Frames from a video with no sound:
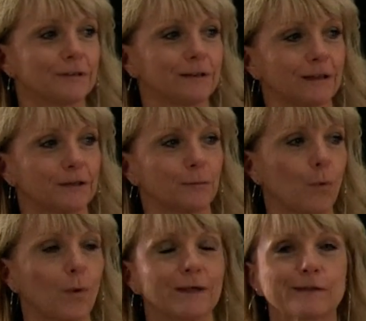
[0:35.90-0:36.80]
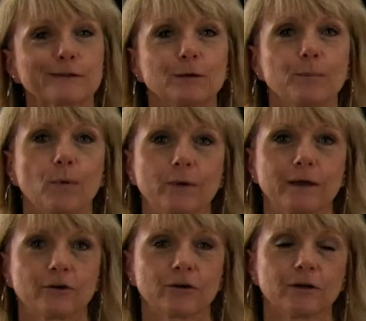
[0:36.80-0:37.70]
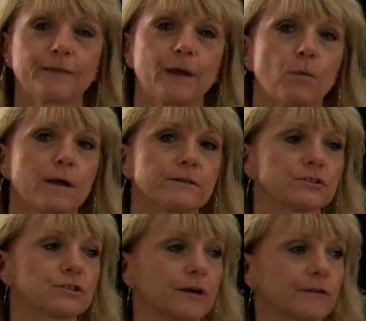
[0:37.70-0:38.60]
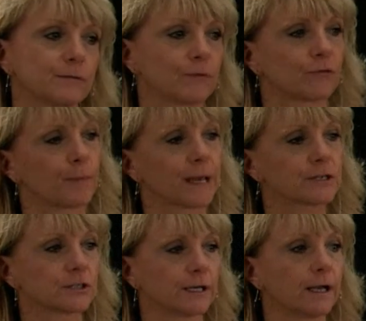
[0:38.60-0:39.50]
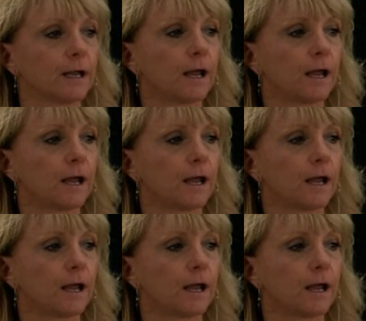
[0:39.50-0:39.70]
a little boy and this girl that want to share some information,